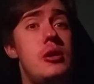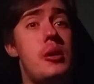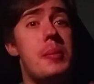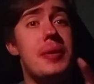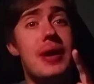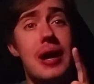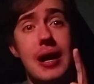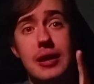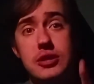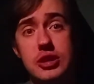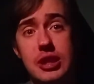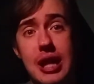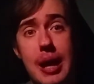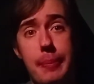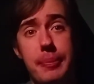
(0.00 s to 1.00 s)
But that
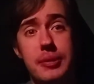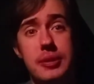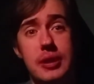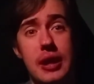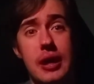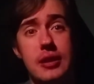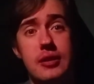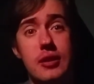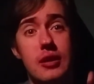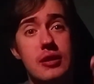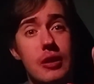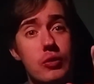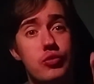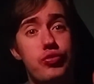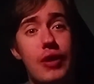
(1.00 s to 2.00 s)
hasn't happened yet, and
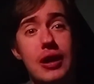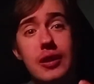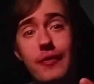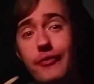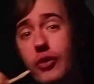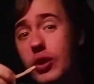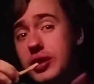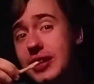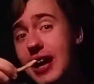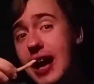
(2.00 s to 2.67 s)
I'll try and avoid it